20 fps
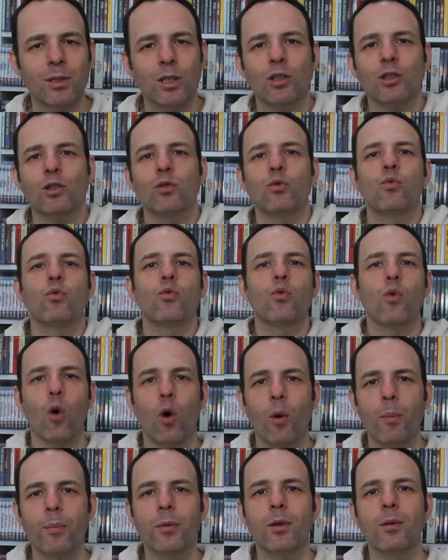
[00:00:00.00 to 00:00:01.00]
It doesn't
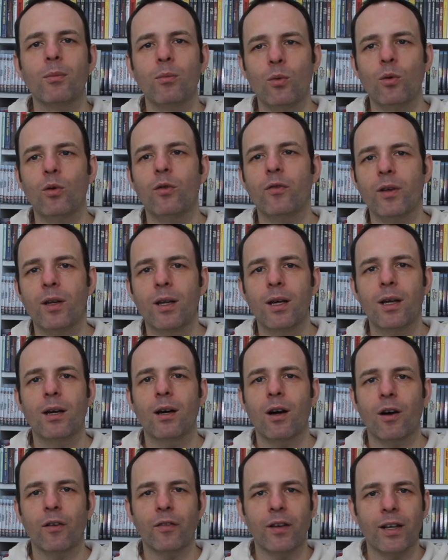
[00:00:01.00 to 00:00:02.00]
rob the movie
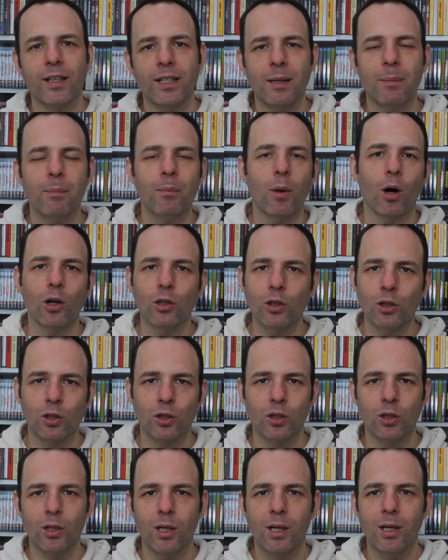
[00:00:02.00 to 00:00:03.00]
of any
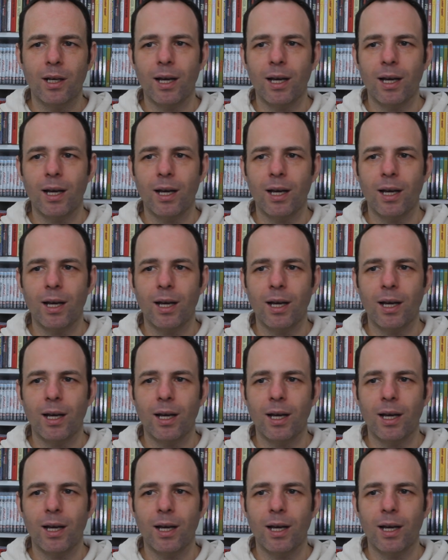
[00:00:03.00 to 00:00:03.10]
punch.